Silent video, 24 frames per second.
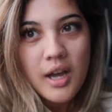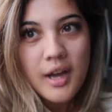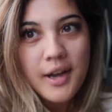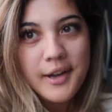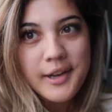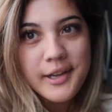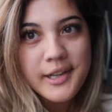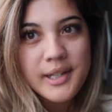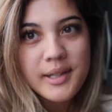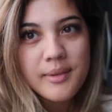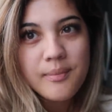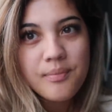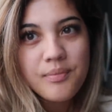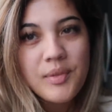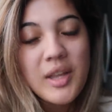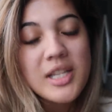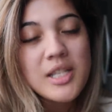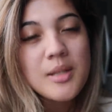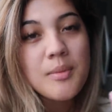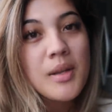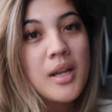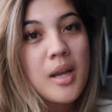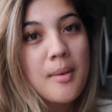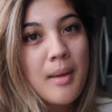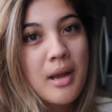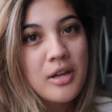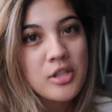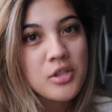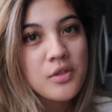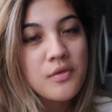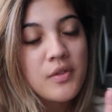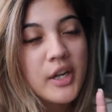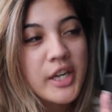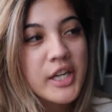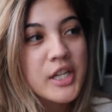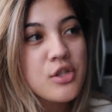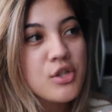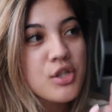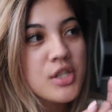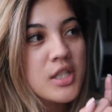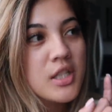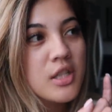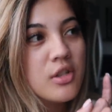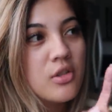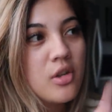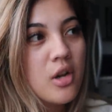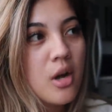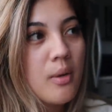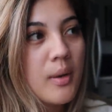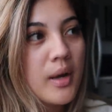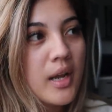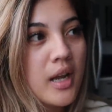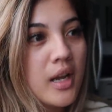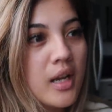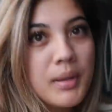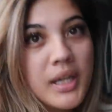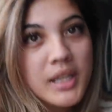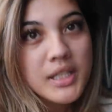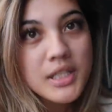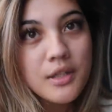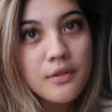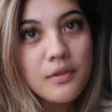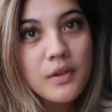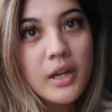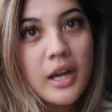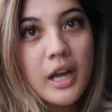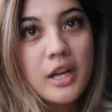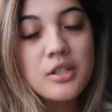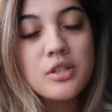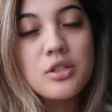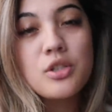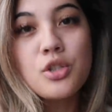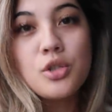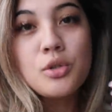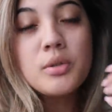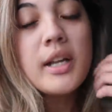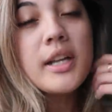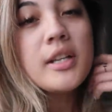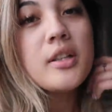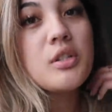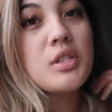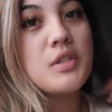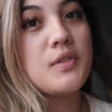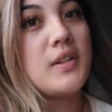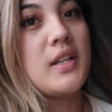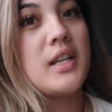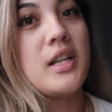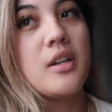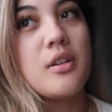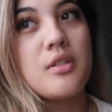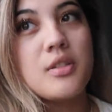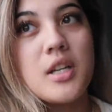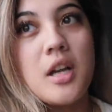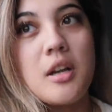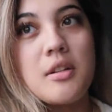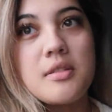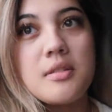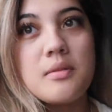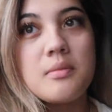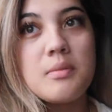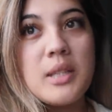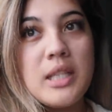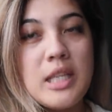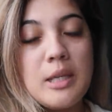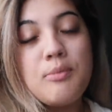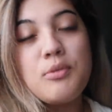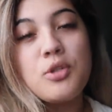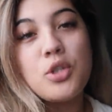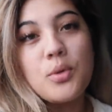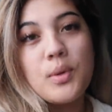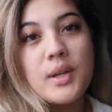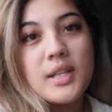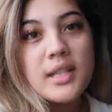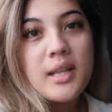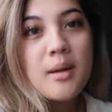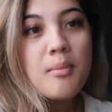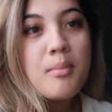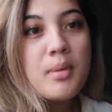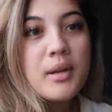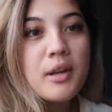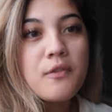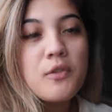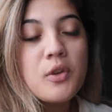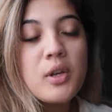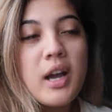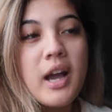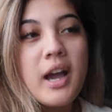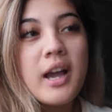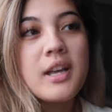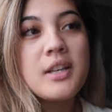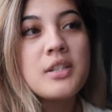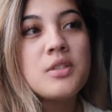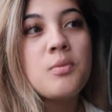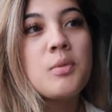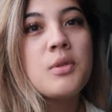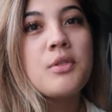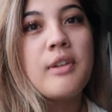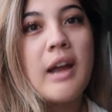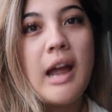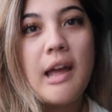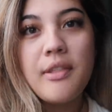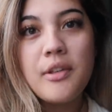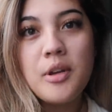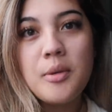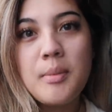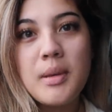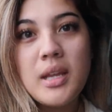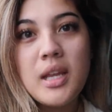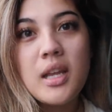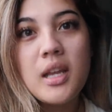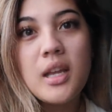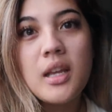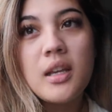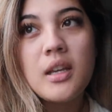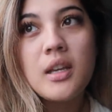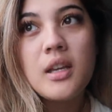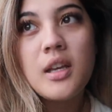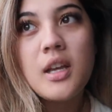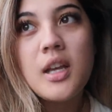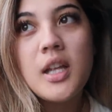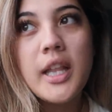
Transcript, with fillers: um, that's something I'm actually very interested in knowing because if you guys do like those videos I'll keep doing them but if you guys would rather me